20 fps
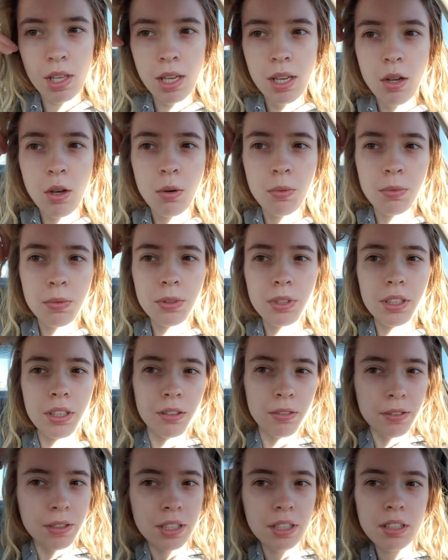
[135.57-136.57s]
Hopefully
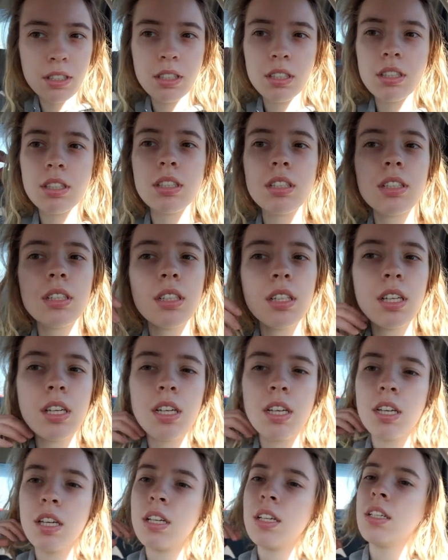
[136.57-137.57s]
I'll find
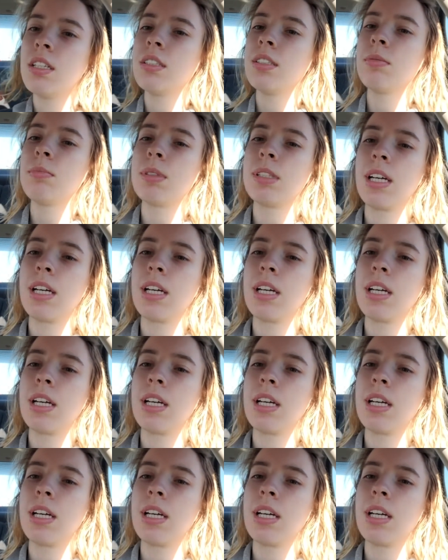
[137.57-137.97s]
some